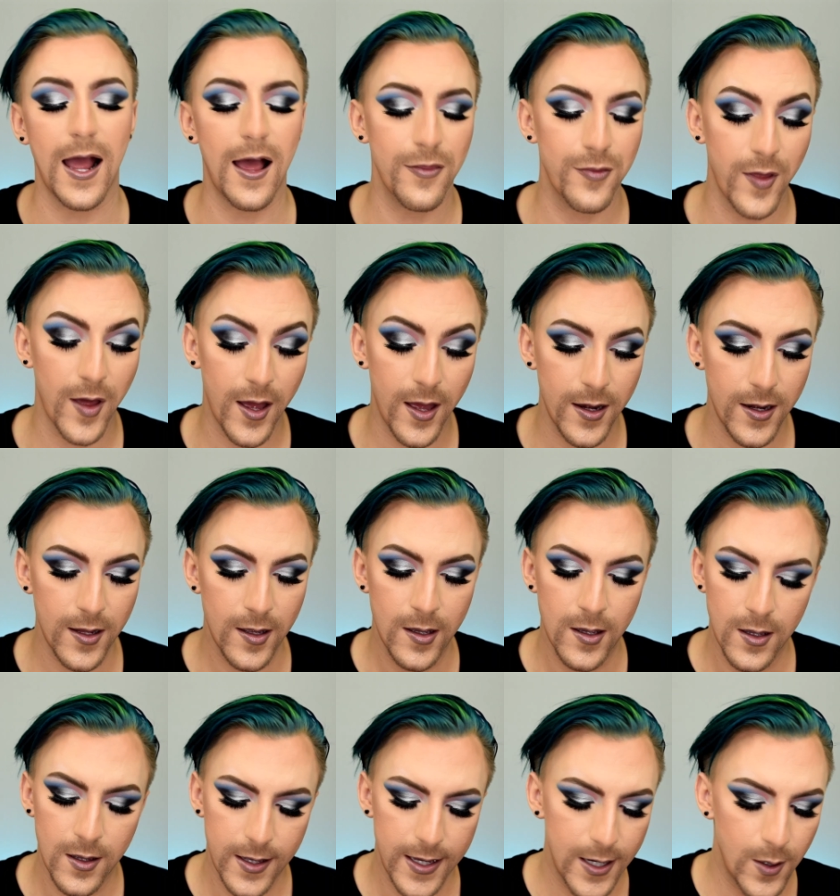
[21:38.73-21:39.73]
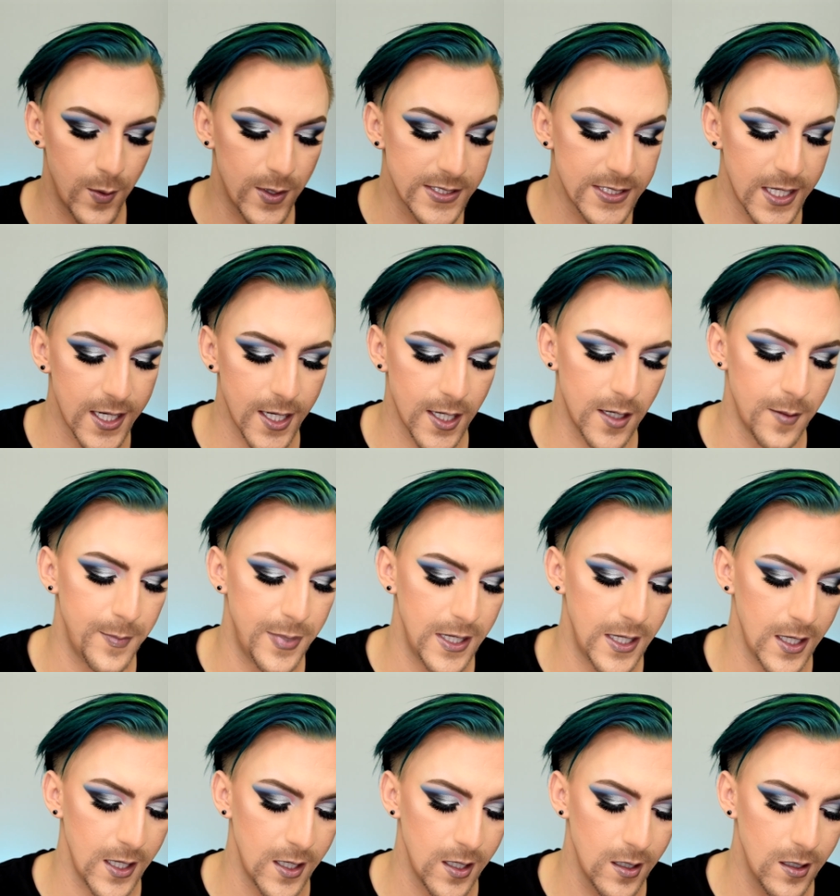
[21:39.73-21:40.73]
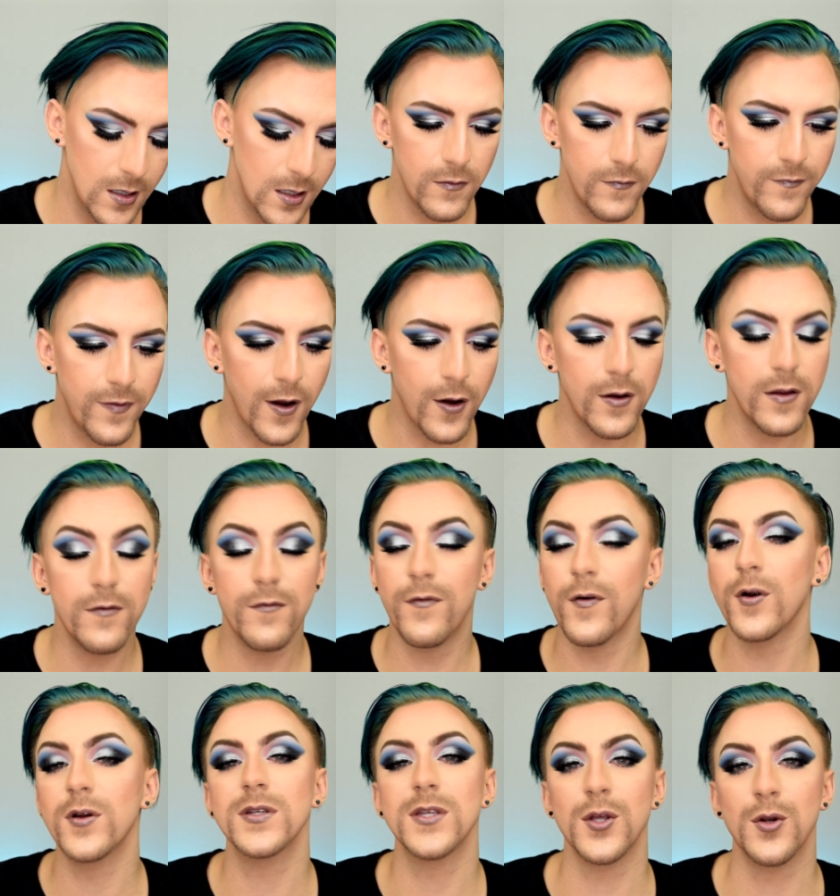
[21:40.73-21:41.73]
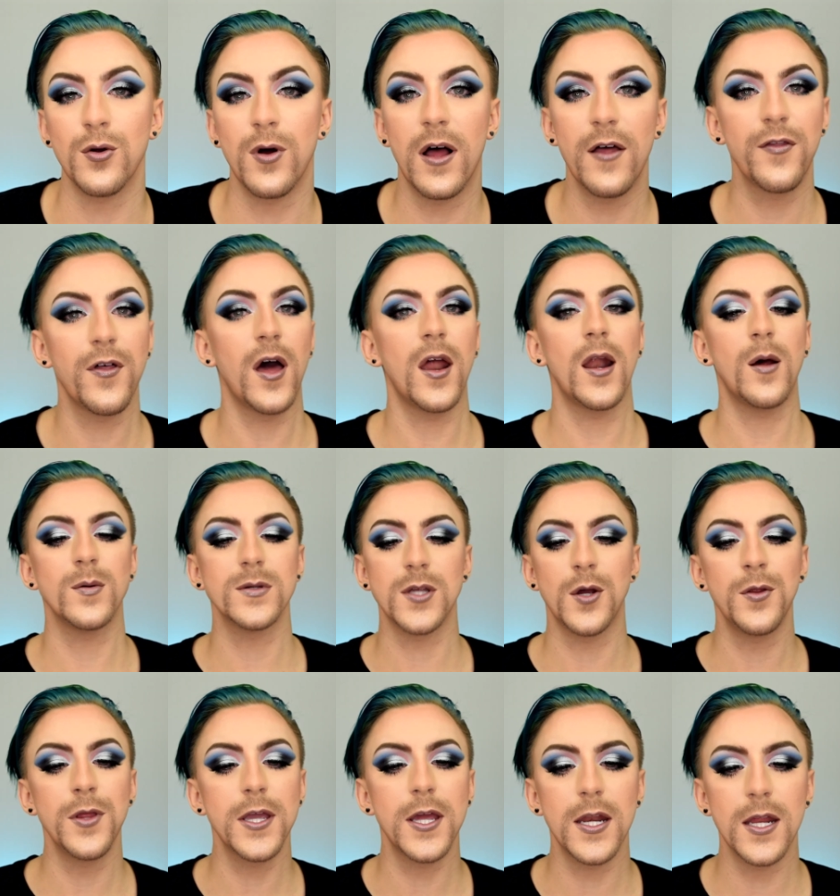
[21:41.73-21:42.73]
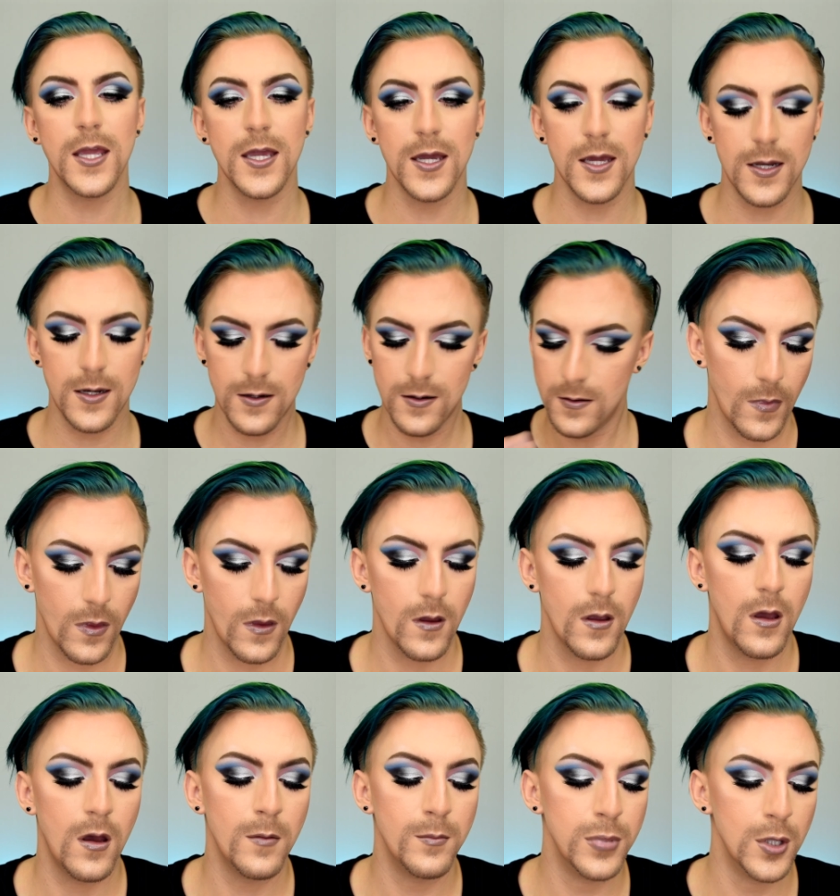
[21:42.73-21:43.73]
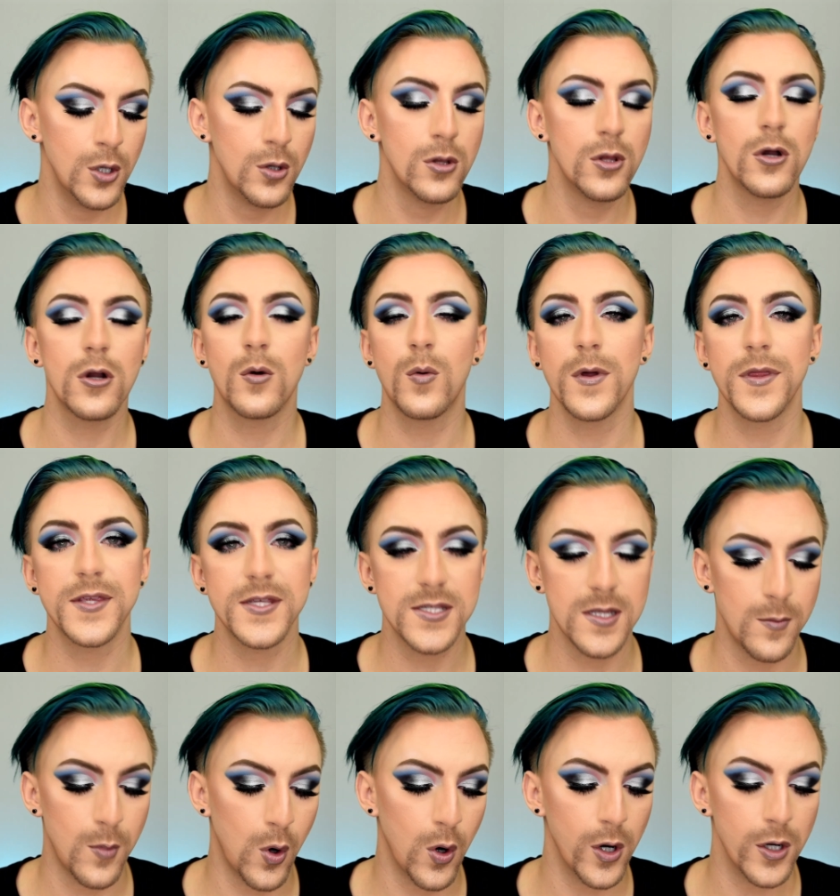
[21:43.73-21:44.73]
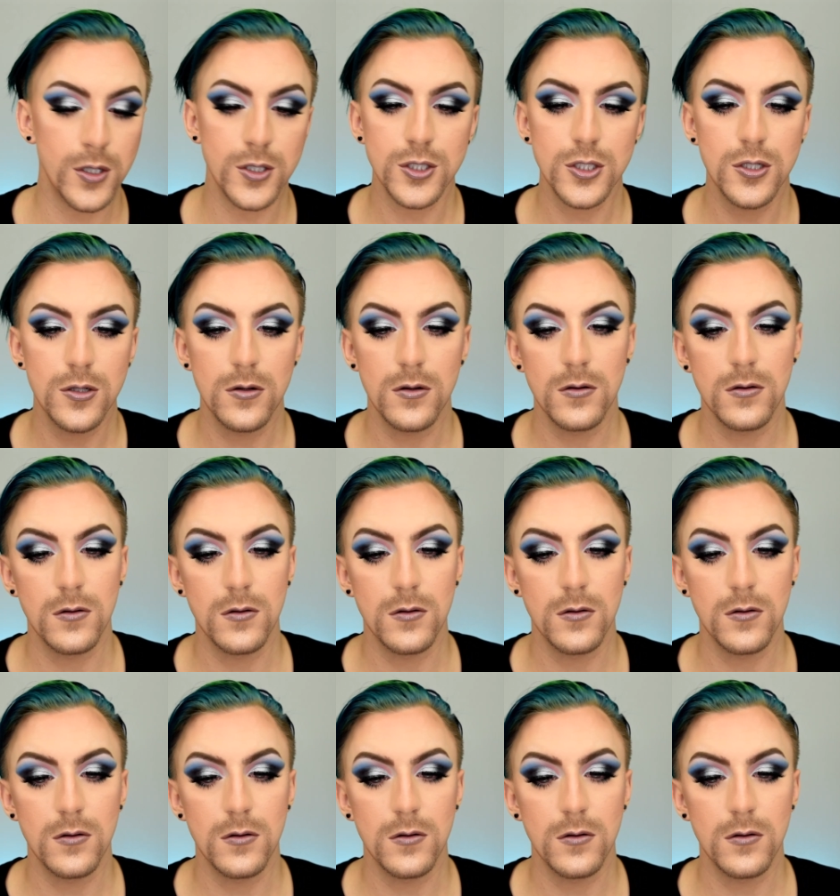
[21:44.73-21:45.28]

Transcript: I thought it wasn't gonna be very versatile. I thought I was only gonna get a blue look with some orange.